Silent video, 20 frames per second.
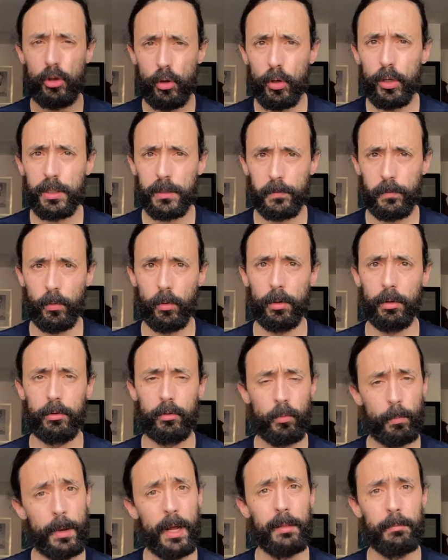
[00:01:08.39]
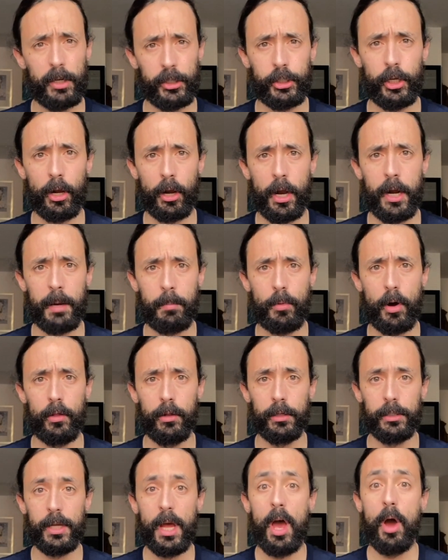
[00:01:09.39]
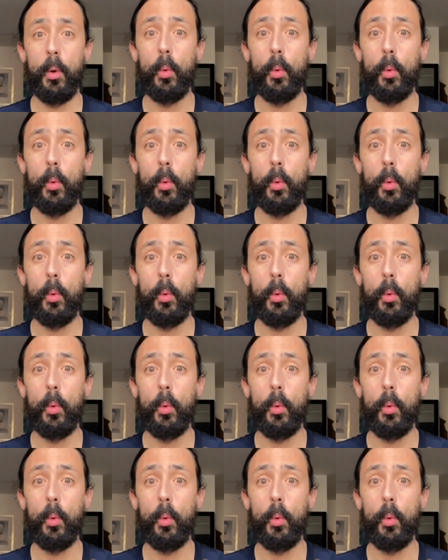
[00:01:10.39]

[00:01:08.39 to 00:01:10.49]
useful to build machine learning models.